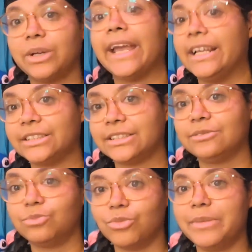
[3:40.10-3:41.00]

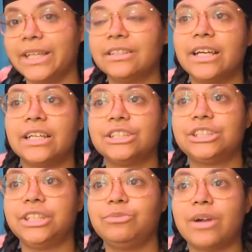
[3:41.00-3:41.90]
Asian woman
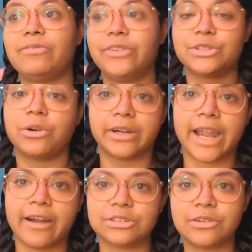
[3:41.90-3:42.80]
she referenced her
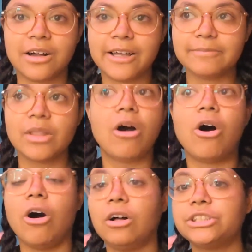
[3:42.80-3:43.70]
character on,
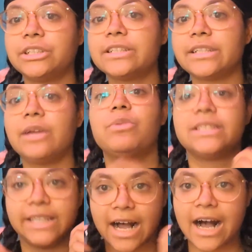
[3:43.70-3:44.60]
all she could say
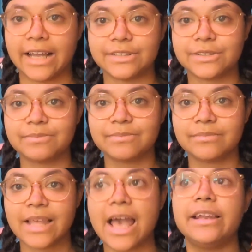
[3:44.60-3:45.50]
was the eyes.
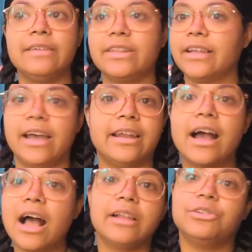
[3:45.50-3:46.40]
And even then,
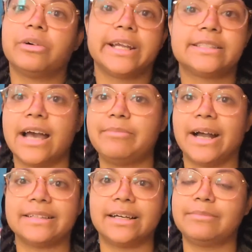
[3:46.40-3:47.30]
looking side
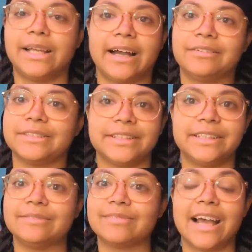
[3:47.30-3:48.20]
by side, I'm like, I don't see
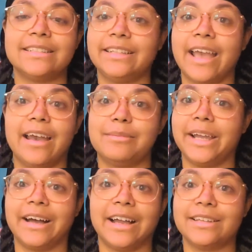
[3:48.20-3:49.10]
it. I see
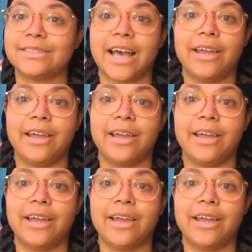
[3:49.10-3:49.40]
anime eyes.